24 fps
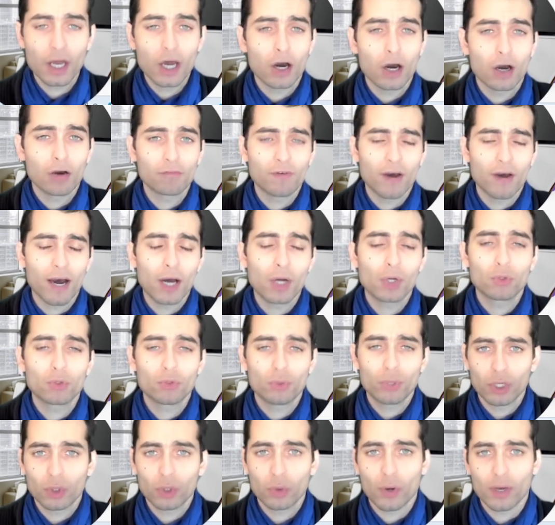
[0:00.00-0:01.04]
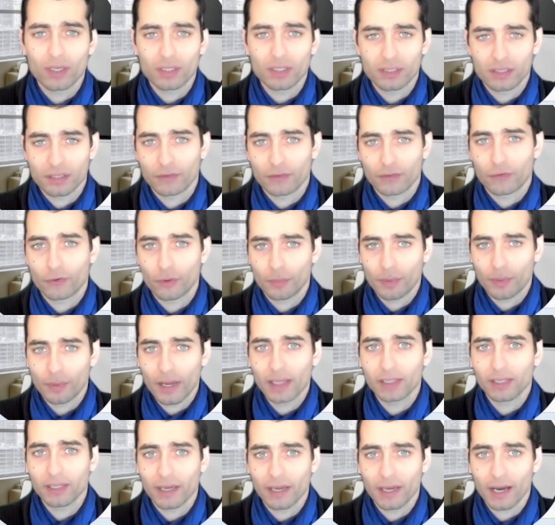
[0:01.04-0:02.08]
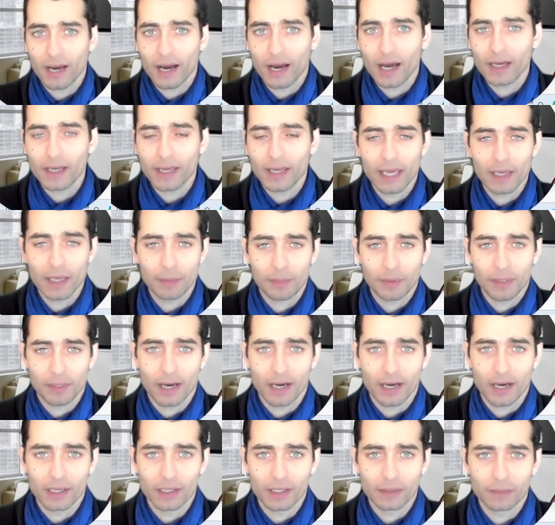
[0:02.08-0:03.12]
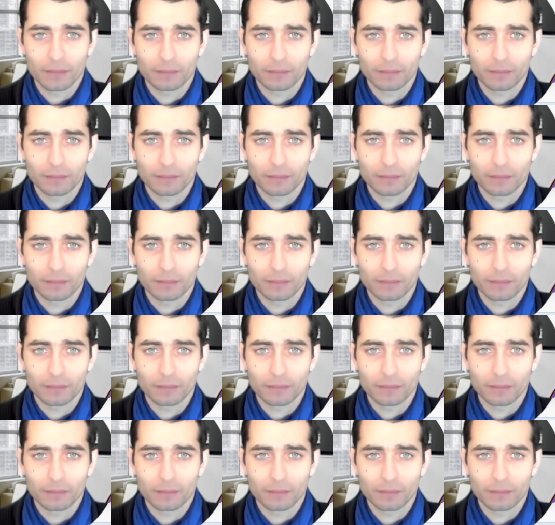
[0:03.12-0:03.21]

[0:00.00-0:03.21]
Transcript: of our request for Blend AI API.